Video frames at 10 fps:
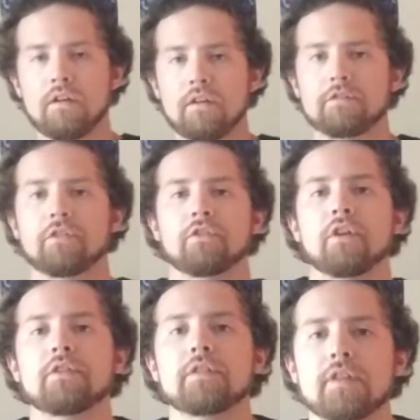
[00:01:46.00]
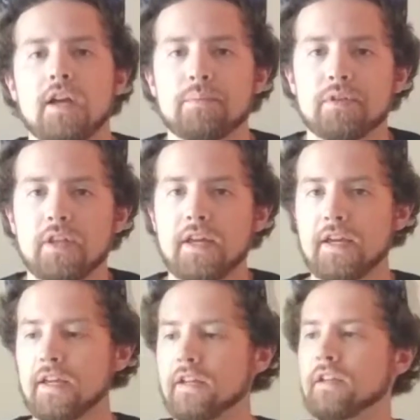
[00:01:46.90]
So you'll notice I
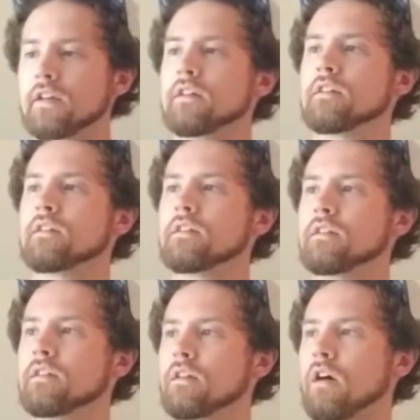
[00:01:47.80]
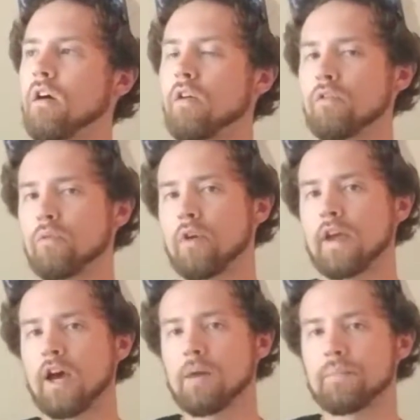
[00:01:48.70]
played all the
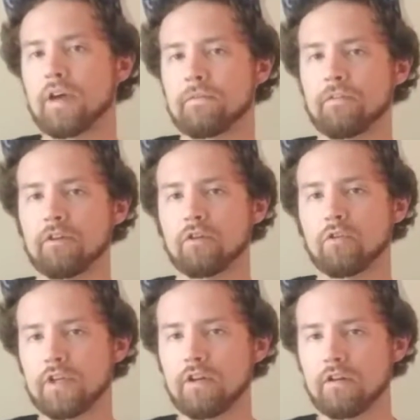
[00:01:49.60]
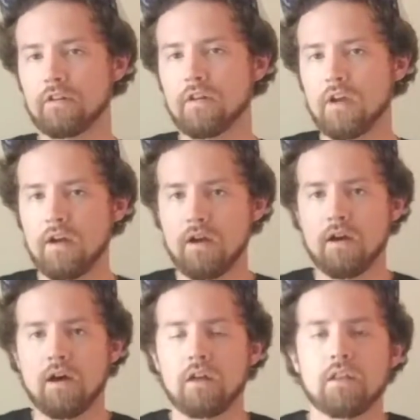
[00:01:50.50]
way up at vertical here.
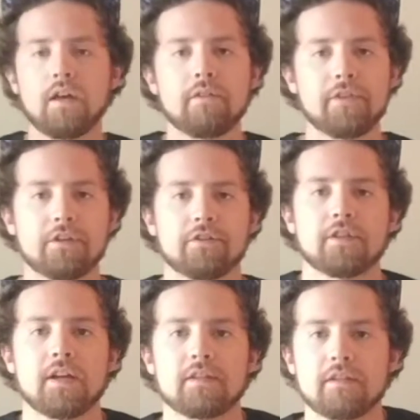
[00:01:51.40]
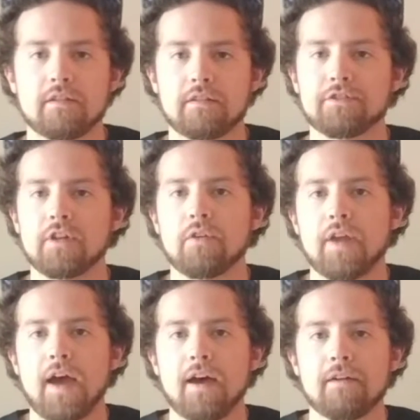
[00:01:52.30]
A lot of the exercises don't
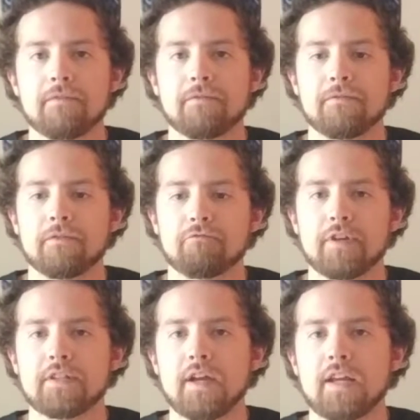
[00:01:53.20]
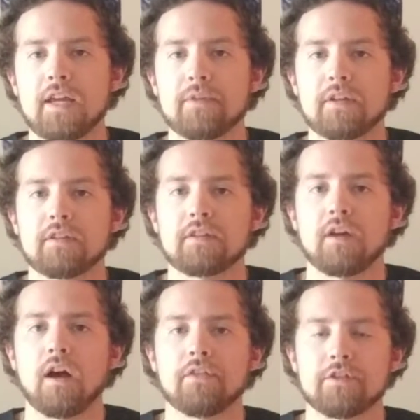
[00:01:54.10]
have written dynamics
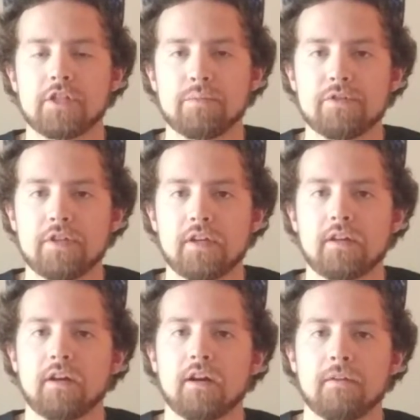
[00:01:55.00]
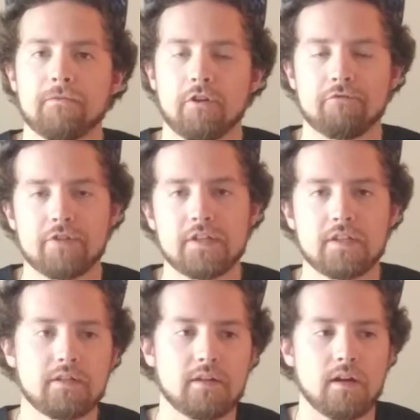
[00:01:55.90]
on the sheet music for a
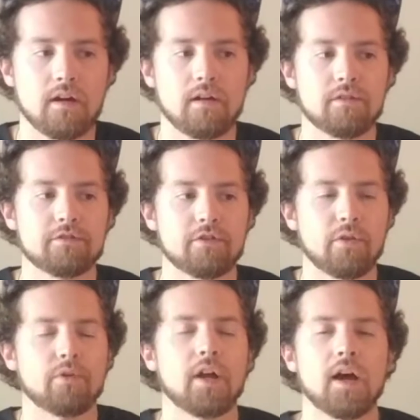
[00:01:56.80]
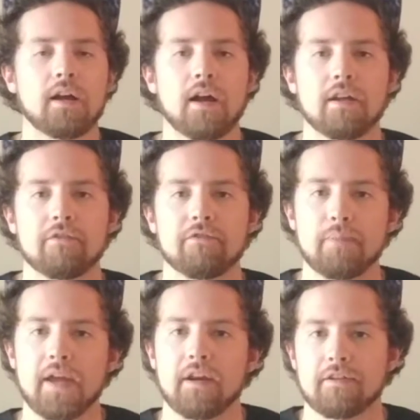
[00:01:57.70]
reason, so that we're not kind of
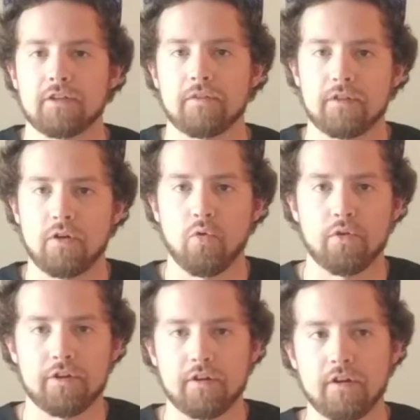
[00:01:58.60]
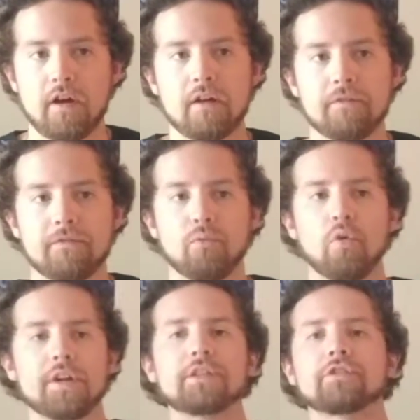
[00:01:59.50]
painting ourselves in a corner of
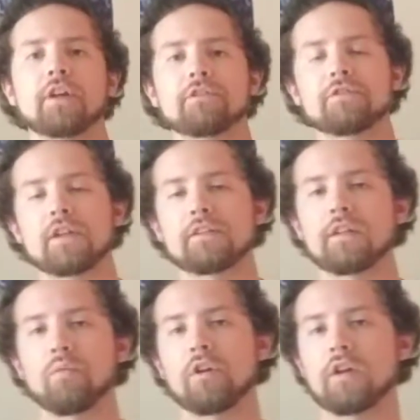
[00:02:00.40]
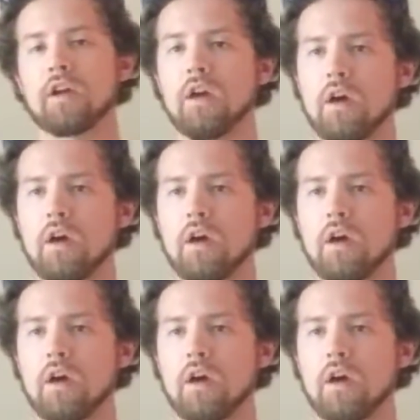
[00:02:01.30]
what each exercise can work.